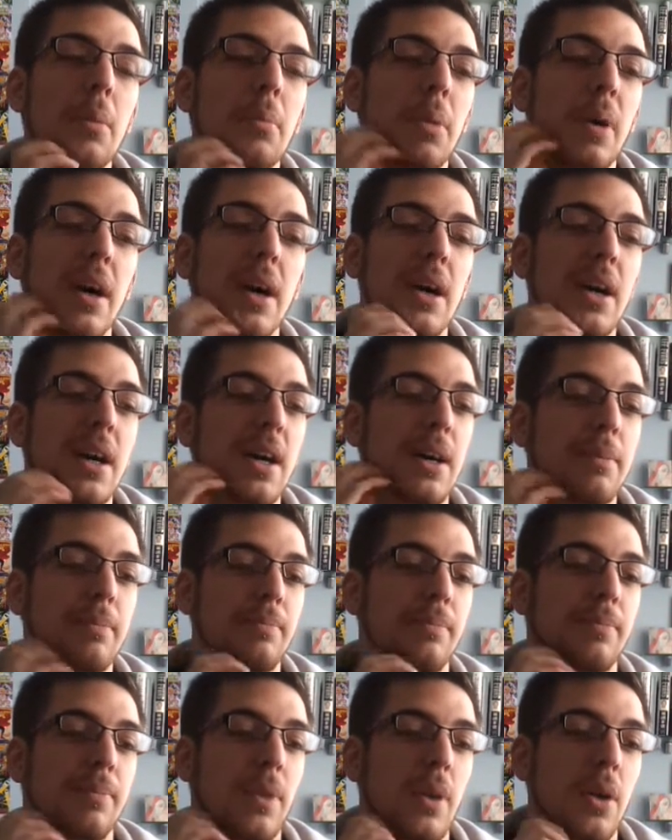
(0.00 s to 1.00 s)

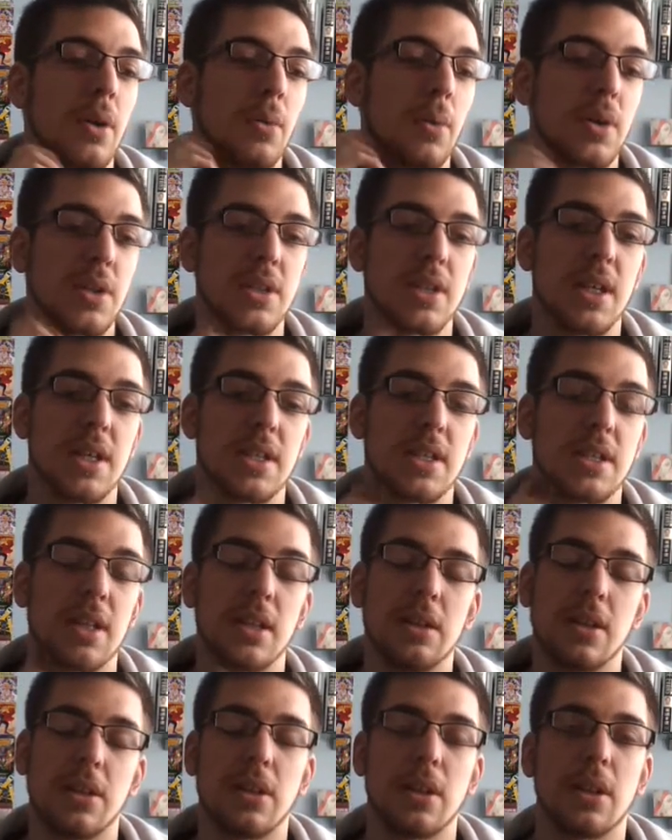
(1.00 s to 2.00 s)
But once that's
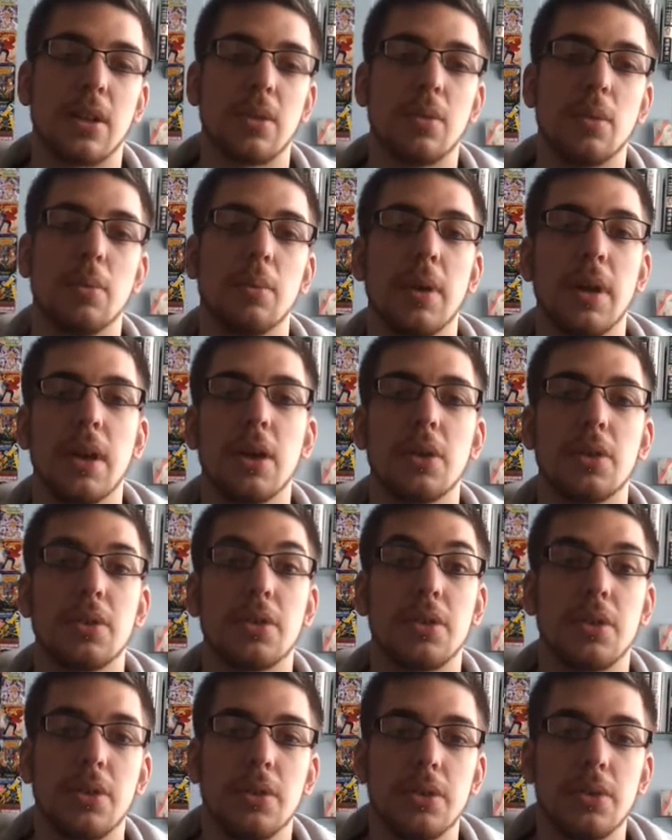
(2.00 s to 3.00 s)
done, I think we'll be
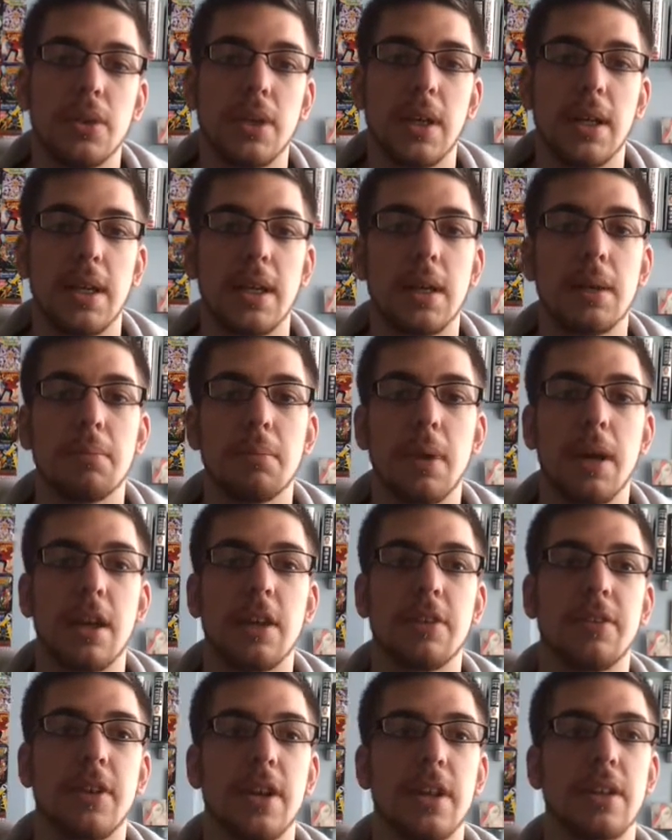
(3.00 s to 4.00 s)
on to the main
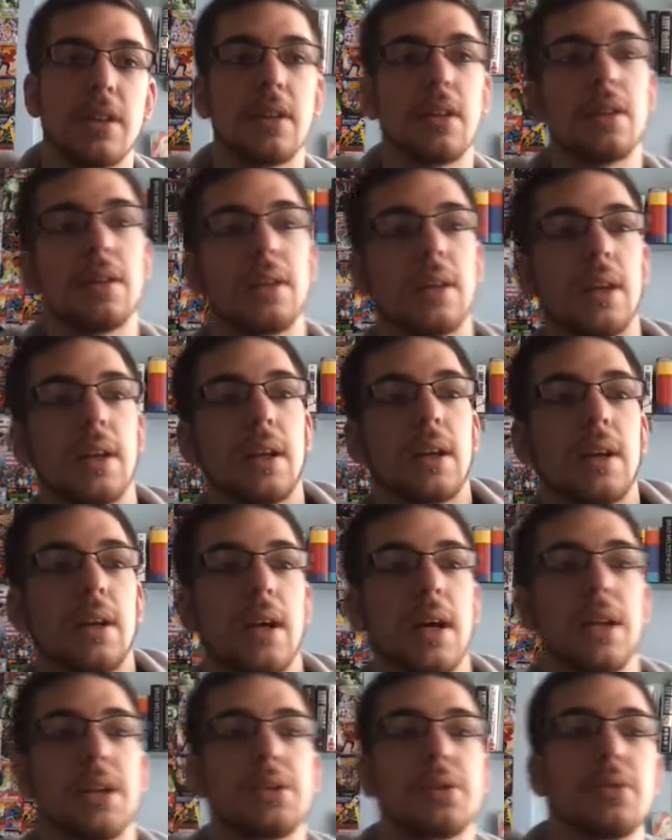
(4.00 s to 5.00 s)
event, the
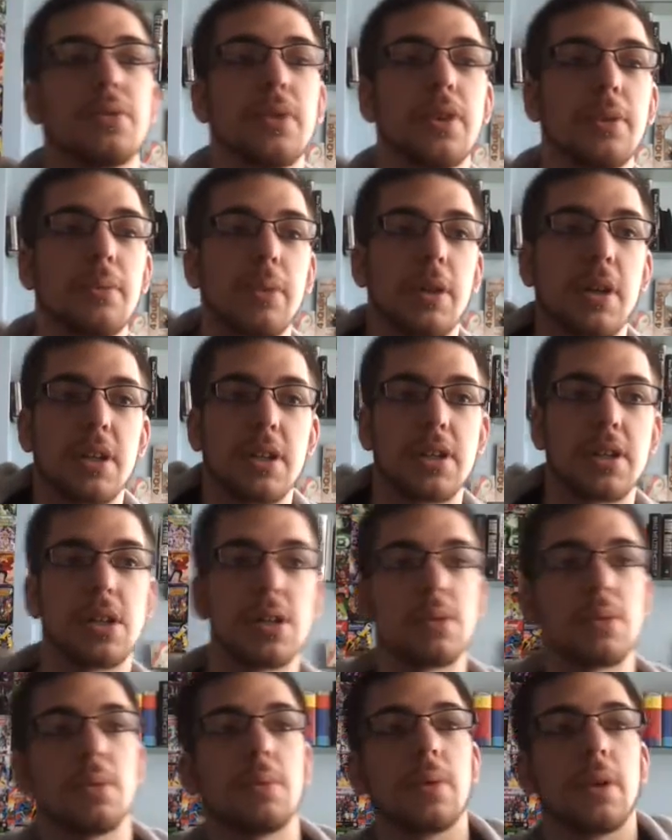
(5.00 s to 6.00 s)
actual filming and
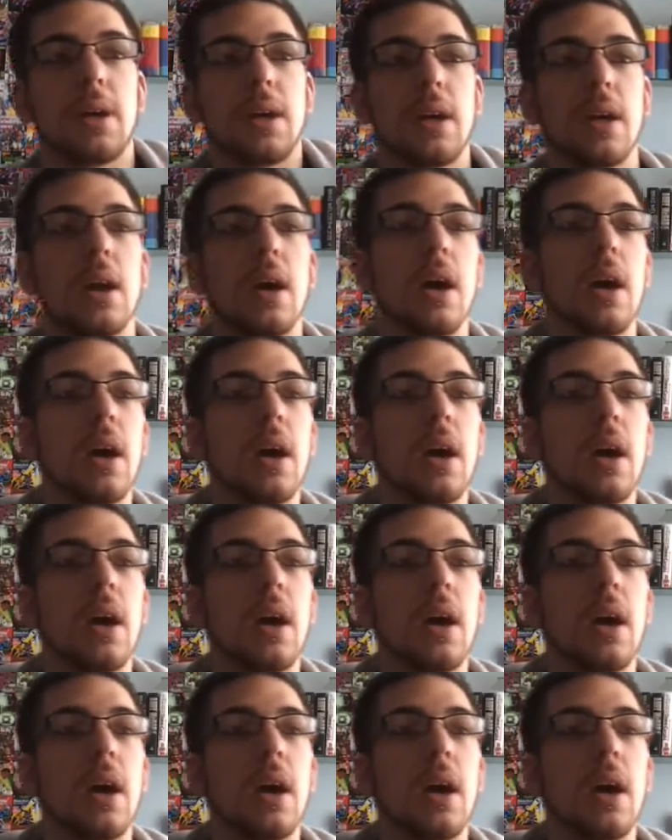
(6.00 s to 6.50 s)
such will be,